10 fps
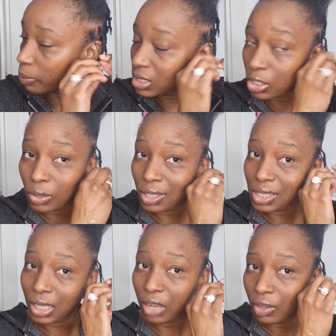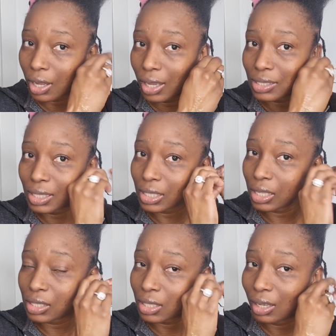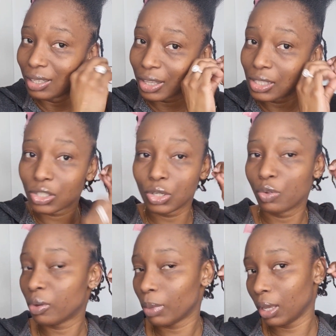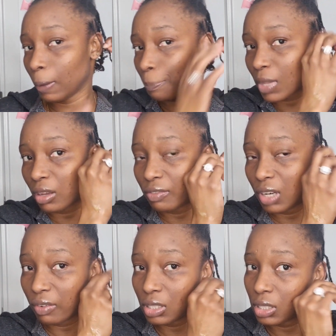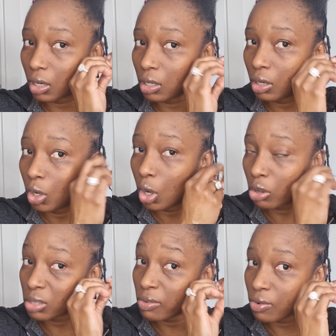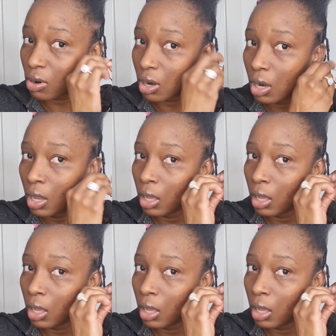basically doing this together, guys. This is new for me. I've never done locks before.